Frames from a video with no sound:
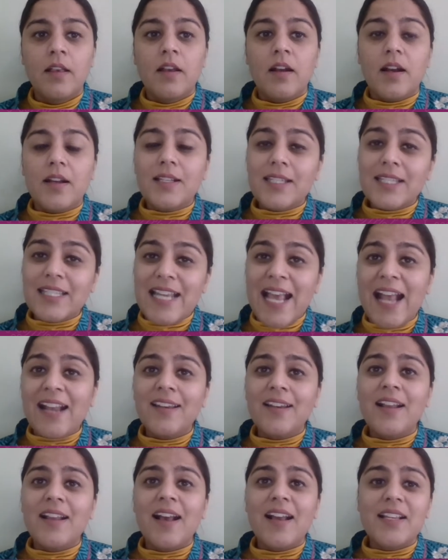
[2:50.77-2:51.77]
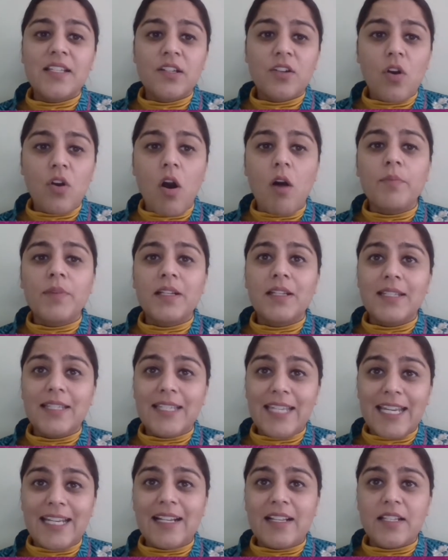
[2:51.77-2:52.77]
A standardized common
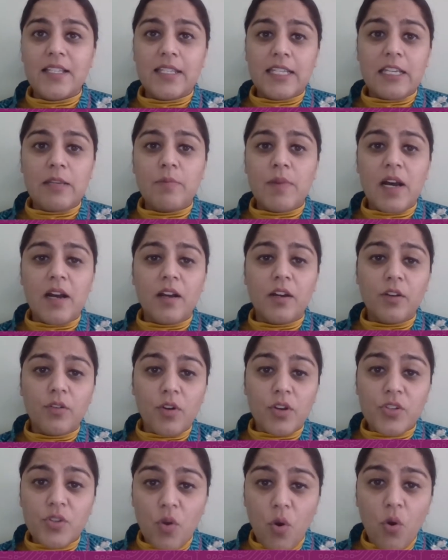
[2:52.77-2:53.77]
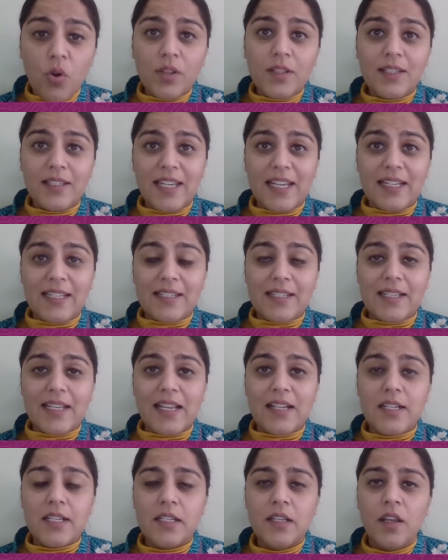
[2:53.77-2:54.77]
data schema across all the
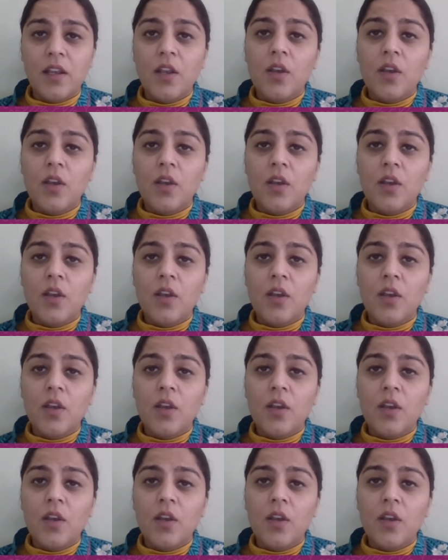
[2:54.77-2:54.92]
datasets